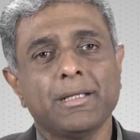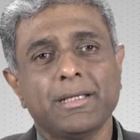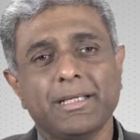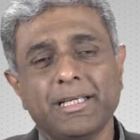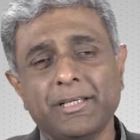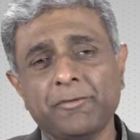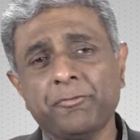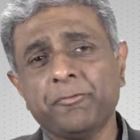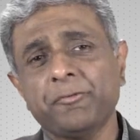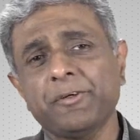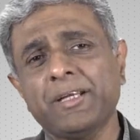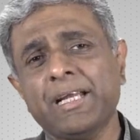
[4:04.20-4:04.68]

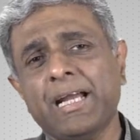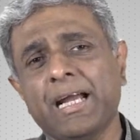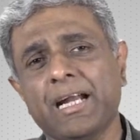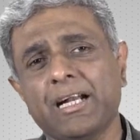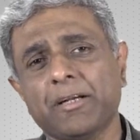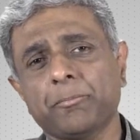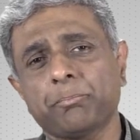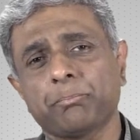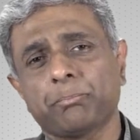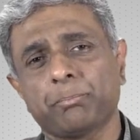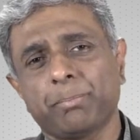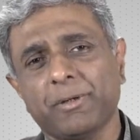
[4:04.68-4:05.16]
If we
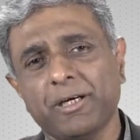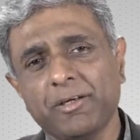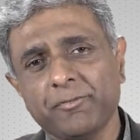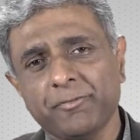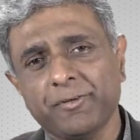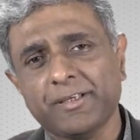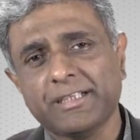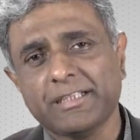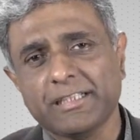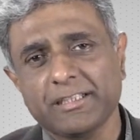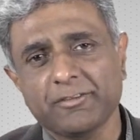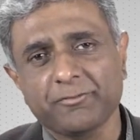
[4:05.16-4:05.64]
had
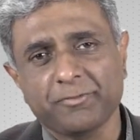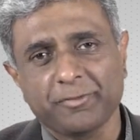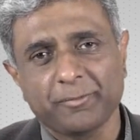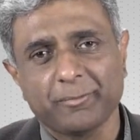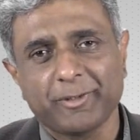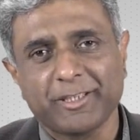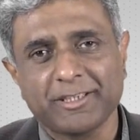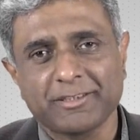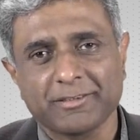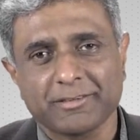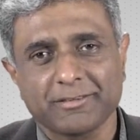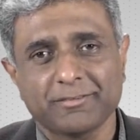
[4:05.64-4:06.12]
perfect
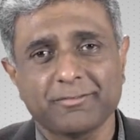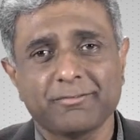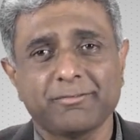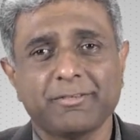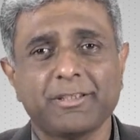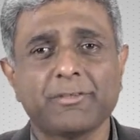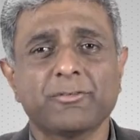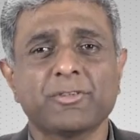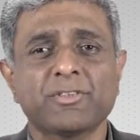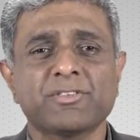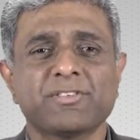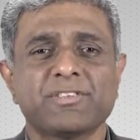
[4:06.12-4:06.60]
information,
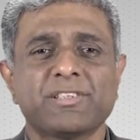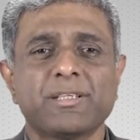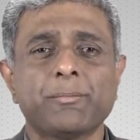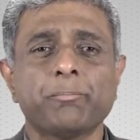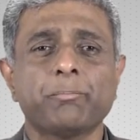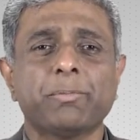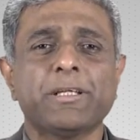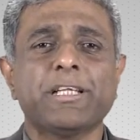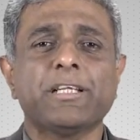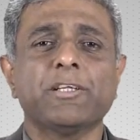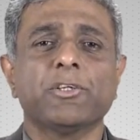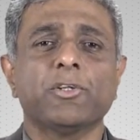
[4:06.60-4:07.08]
we would
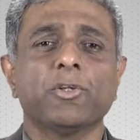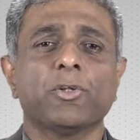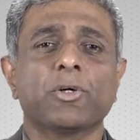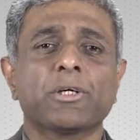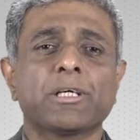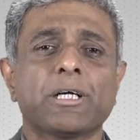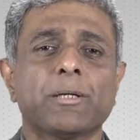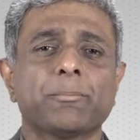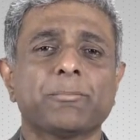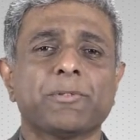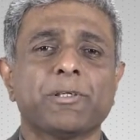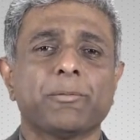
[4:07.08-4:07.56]
simply
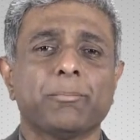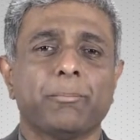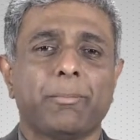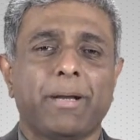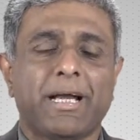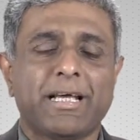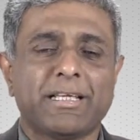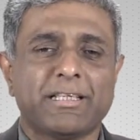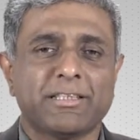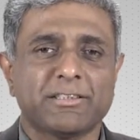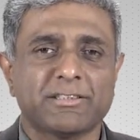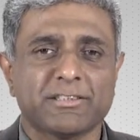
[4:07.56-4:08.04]
look up the
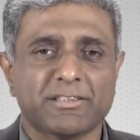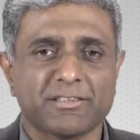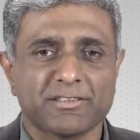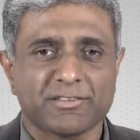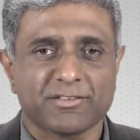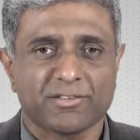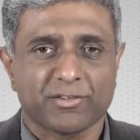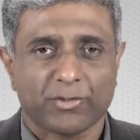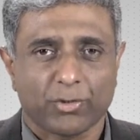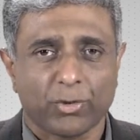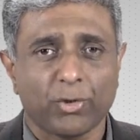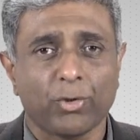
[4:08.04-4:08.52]

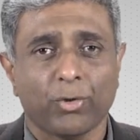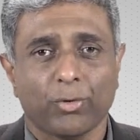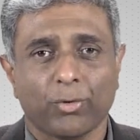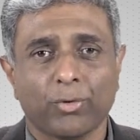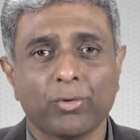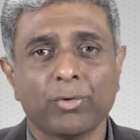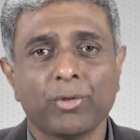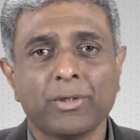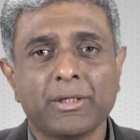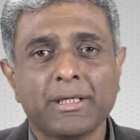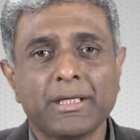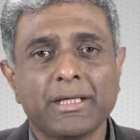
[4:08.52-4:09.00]
manager's
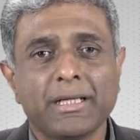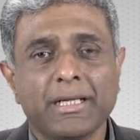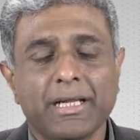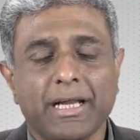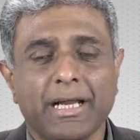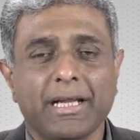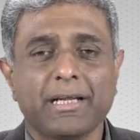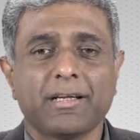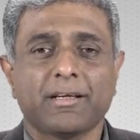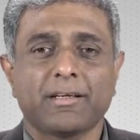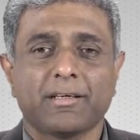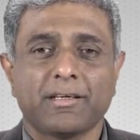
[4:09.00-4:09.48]
row
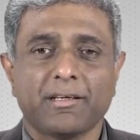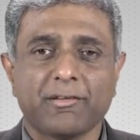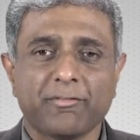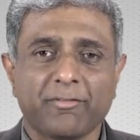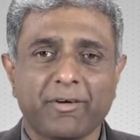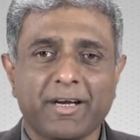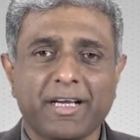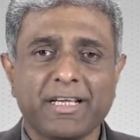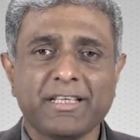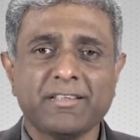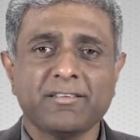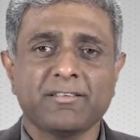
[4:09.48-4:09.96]
and
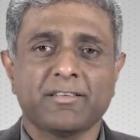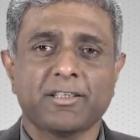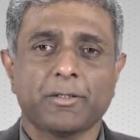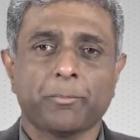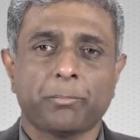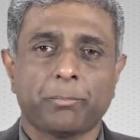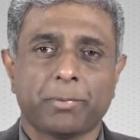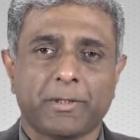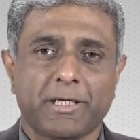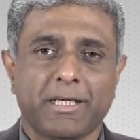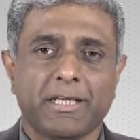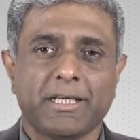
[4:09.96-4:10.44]
revise the
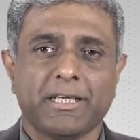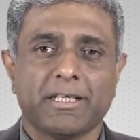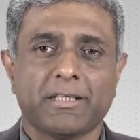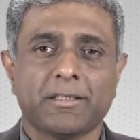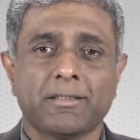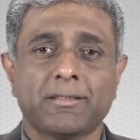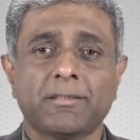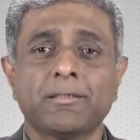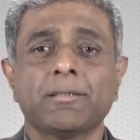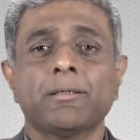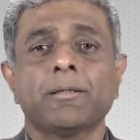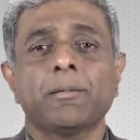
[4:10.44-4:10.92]

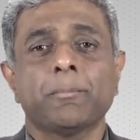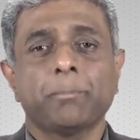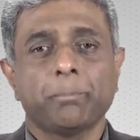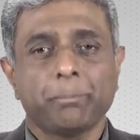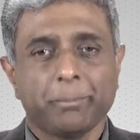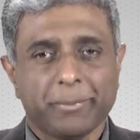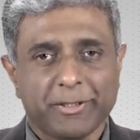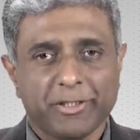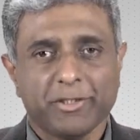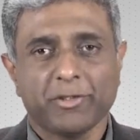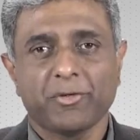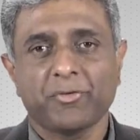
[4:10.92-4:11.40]
prior
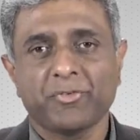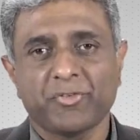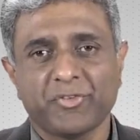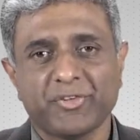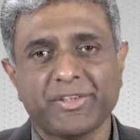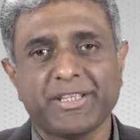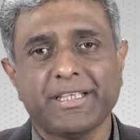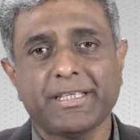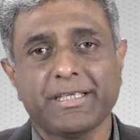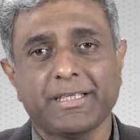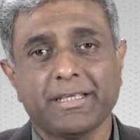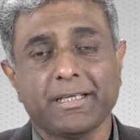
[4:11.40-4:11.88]
P of
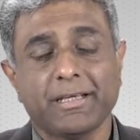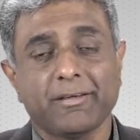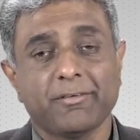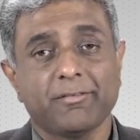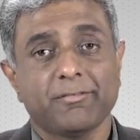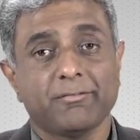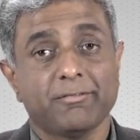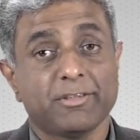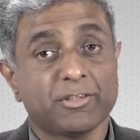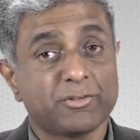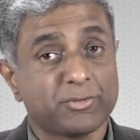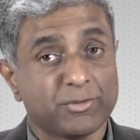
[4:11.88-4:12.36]
C,
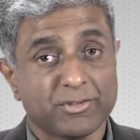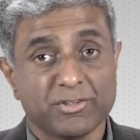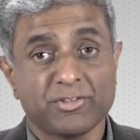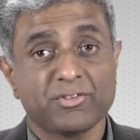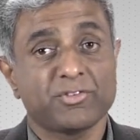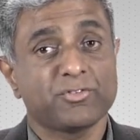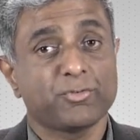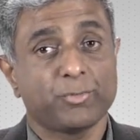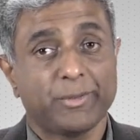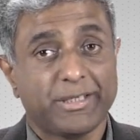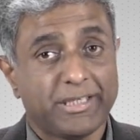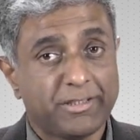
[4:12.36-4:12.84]
which
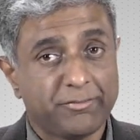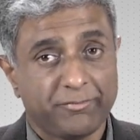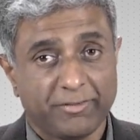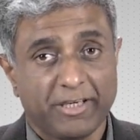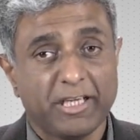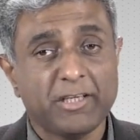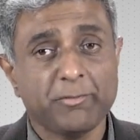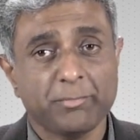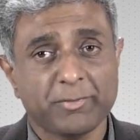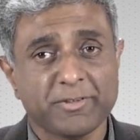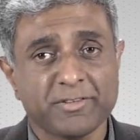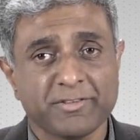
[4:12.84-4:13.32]
was
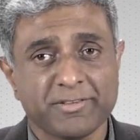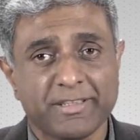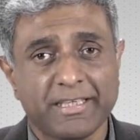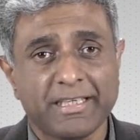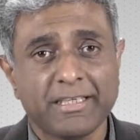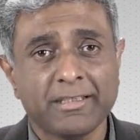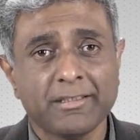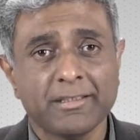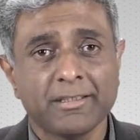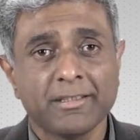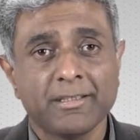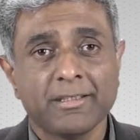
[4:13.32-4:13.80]

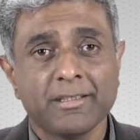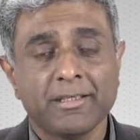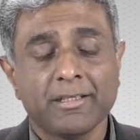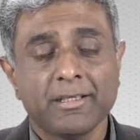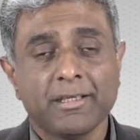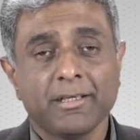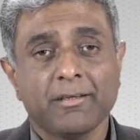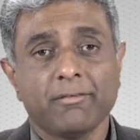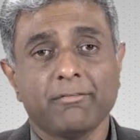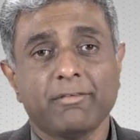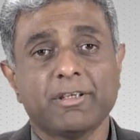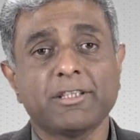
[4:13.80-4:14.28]
25%,
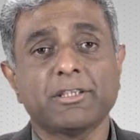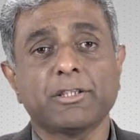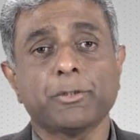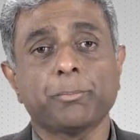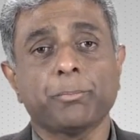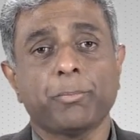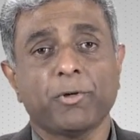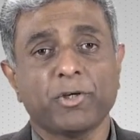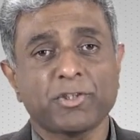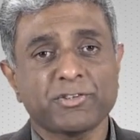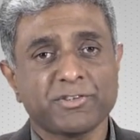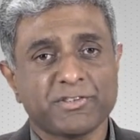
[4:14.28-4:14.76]
with the
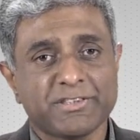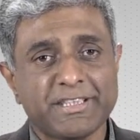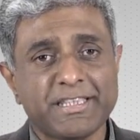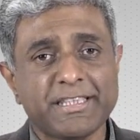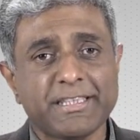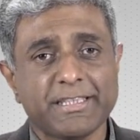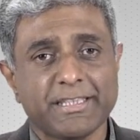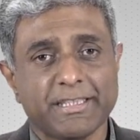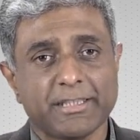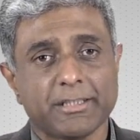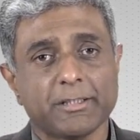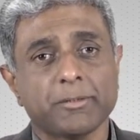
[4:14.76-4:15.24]

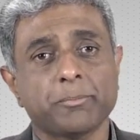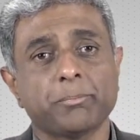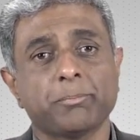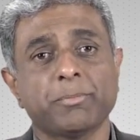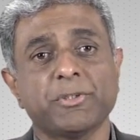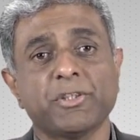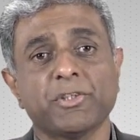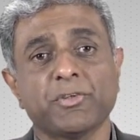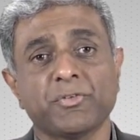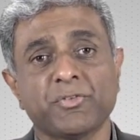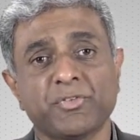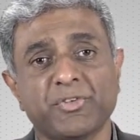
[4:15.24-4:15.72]
posterior
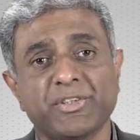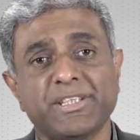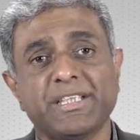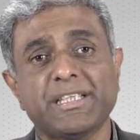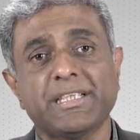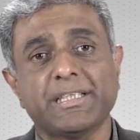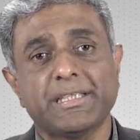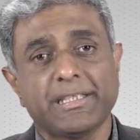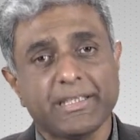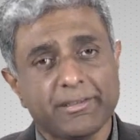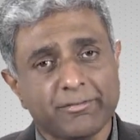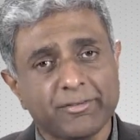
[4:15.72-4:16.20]
P of C
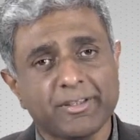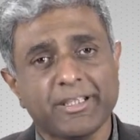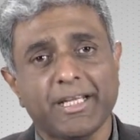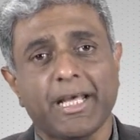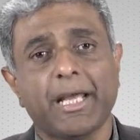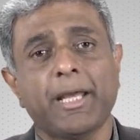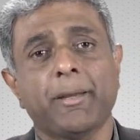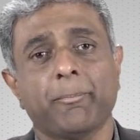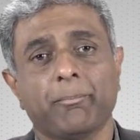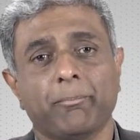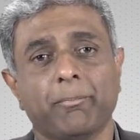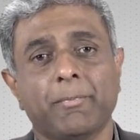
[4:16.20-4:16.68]
given
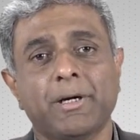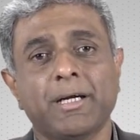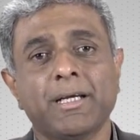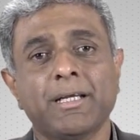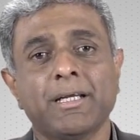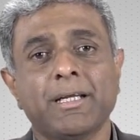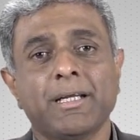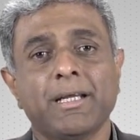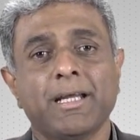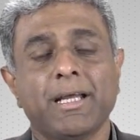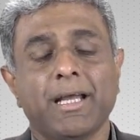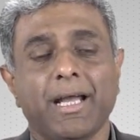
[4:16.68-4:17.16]
M
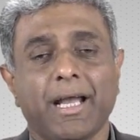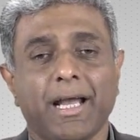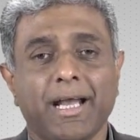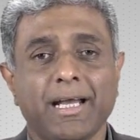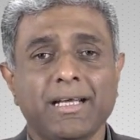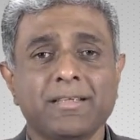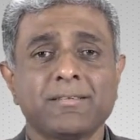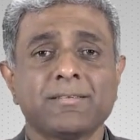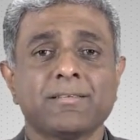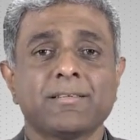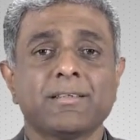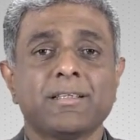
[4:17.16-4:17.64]

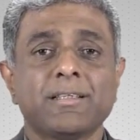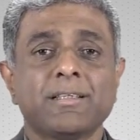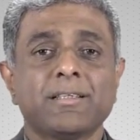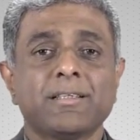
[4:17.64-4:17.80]
as